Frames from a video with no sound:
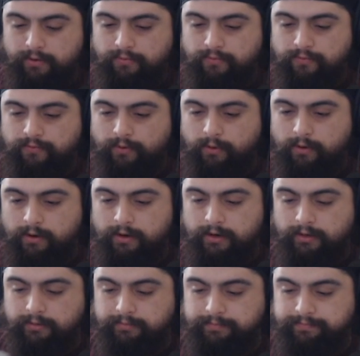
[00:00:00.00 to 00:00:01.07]

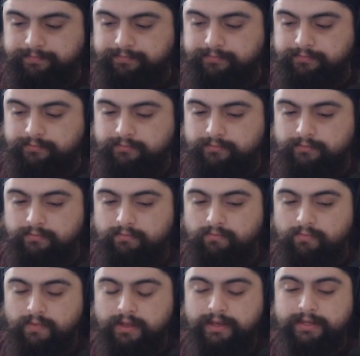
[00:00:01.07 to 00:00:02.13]
4
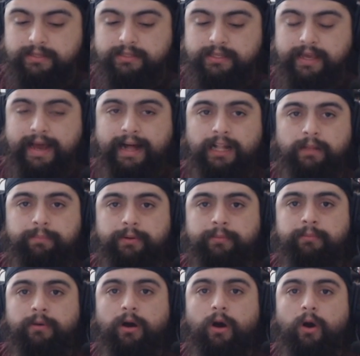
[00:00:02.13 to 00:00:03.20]
is the
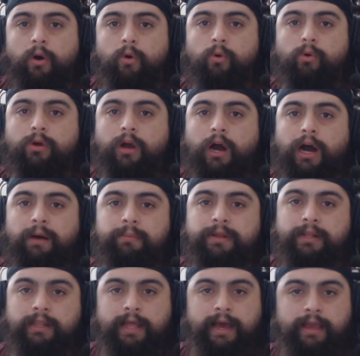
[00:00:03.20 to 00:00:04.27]
album Oh
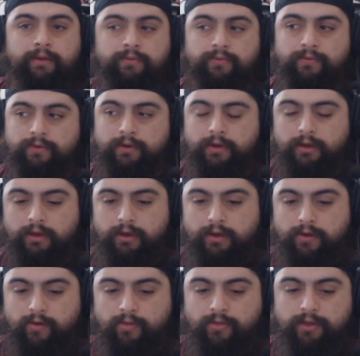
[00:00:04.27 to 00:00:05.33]
Common Life.
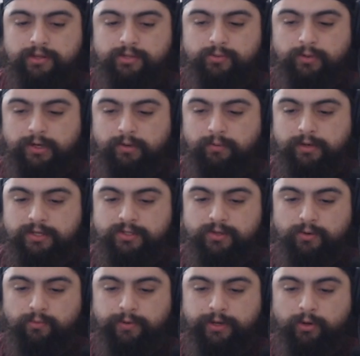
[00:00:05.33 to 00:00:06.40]
This one was
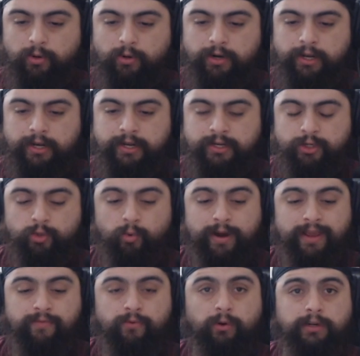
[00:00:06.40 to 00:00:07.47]
recorded in
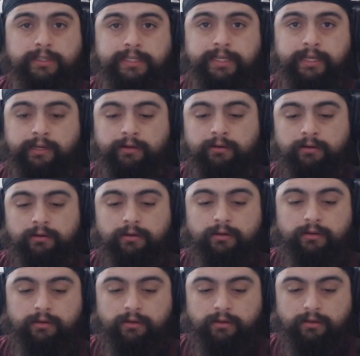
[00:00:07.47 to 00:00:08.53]
2014,
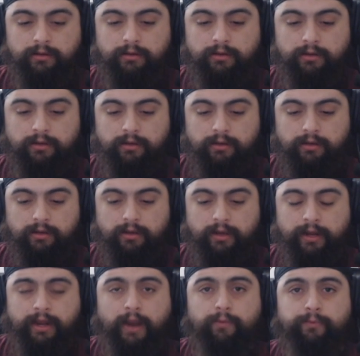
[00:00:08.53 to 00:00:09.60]

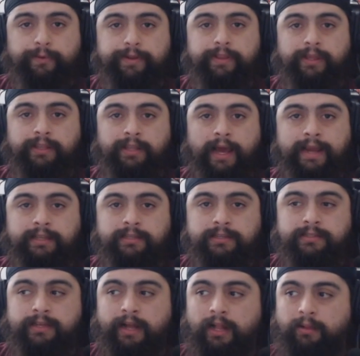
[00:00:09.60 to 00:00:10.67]
and I really like
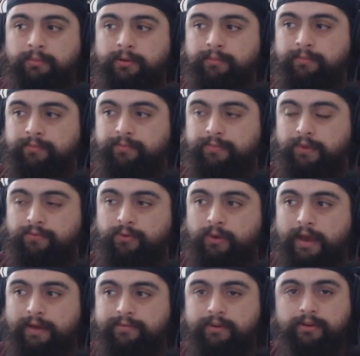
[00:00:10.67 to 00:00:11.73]
this album. If you
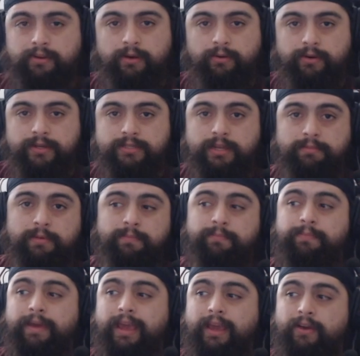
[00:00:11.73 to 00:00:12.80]
haven't noticed, I'm a
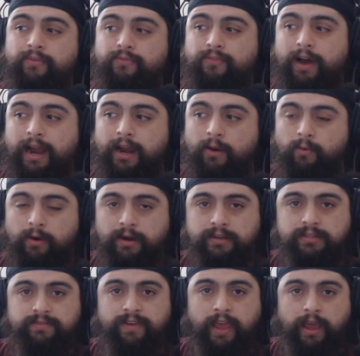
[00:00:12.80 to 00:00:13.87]
big
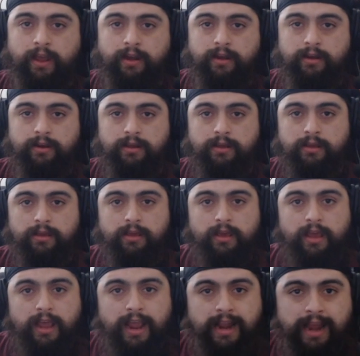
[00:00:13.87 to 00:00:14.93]
Fireworks fan,
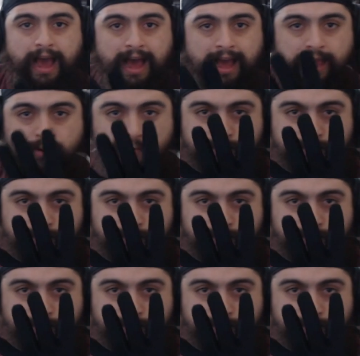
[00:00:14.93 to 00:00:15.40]
and I